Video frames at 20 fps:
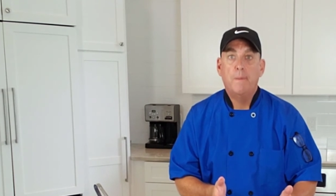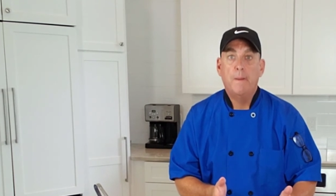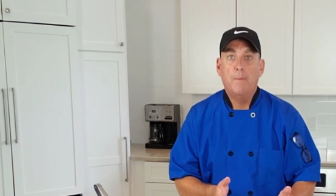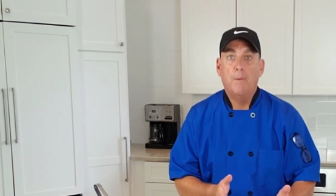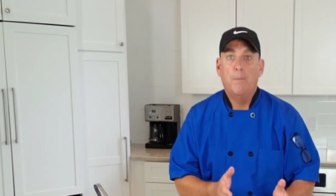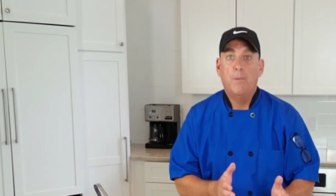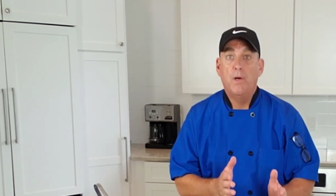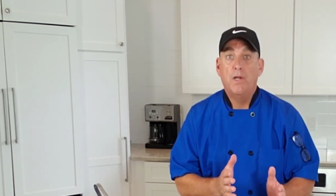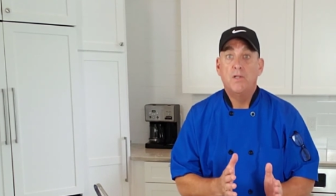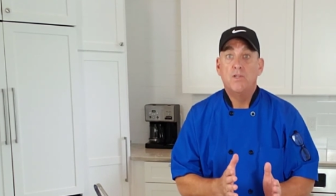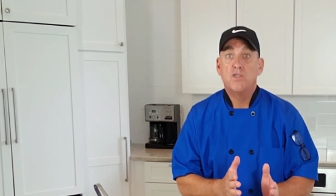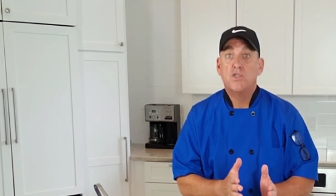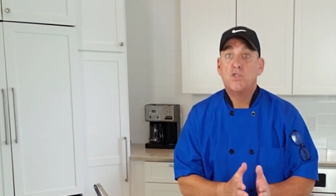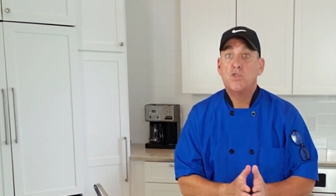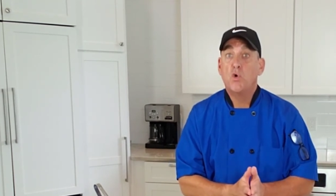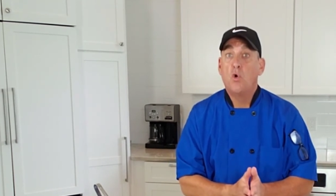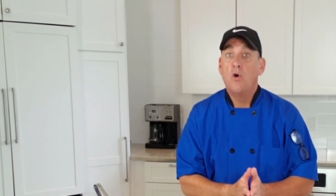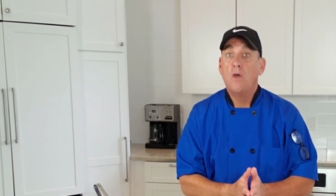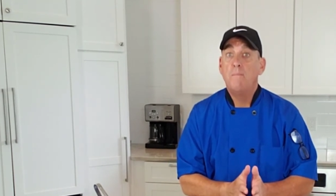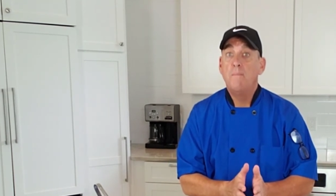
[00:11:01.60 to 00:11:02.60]
people put in
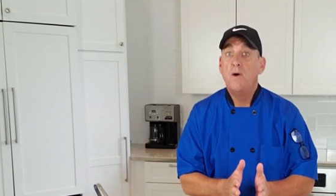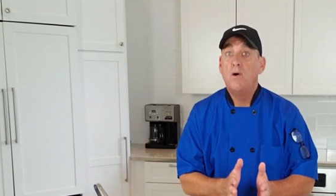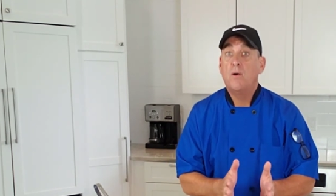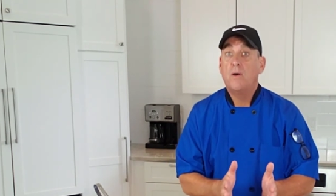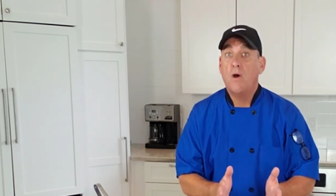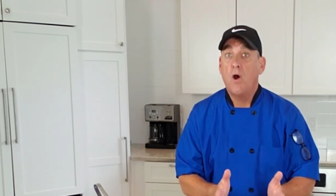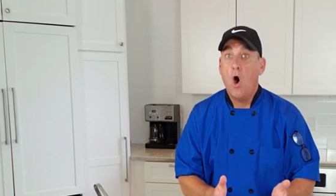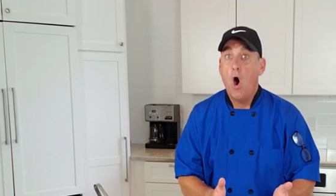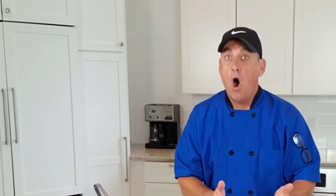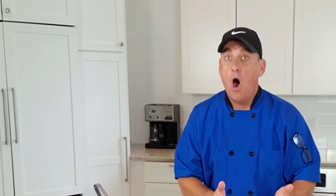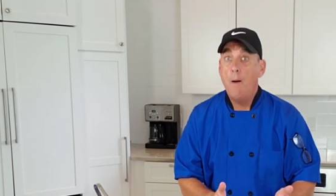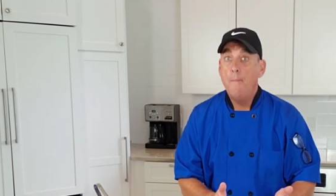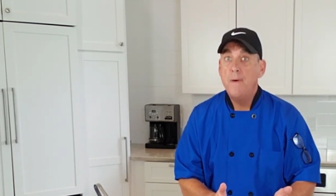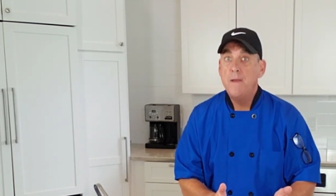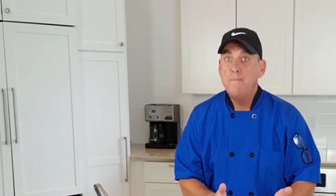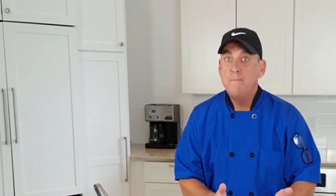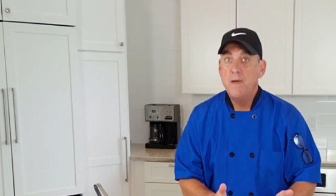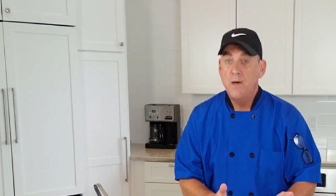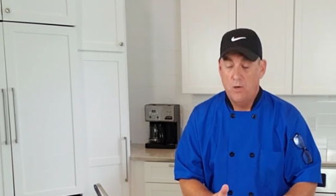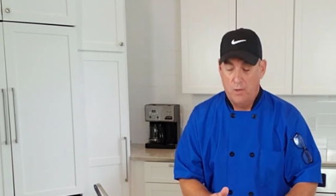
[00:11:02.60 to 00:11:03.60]
soy milk or
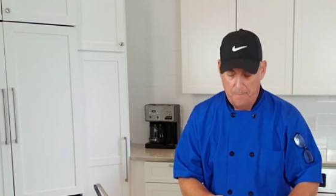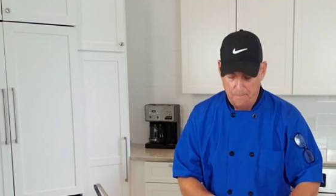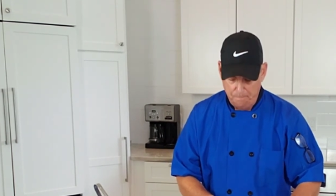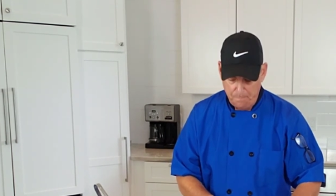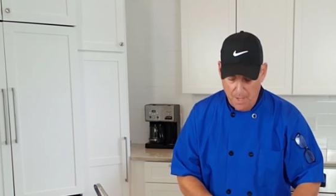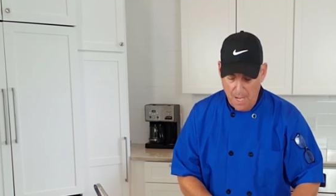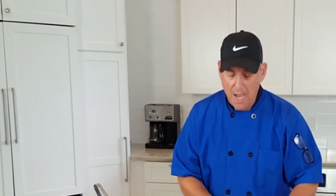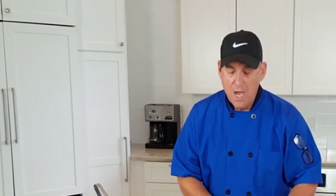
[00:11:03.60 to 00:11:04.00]
almond milk.